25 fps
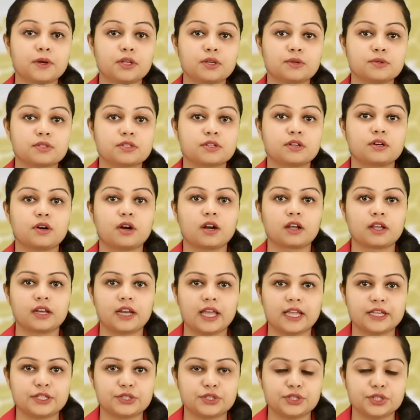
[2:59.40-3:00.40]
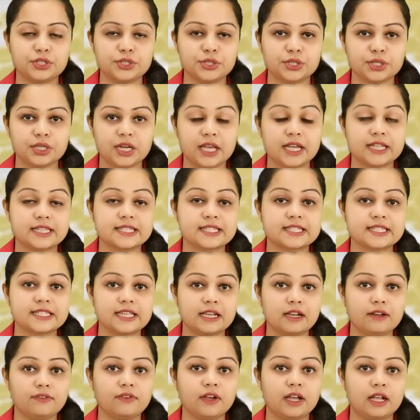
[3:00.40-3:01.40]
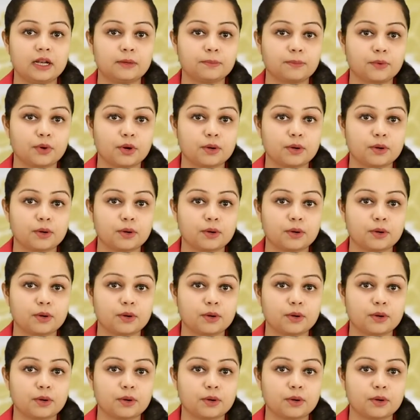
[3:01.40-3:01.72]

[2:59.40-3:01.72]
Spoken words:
producer organization and self-help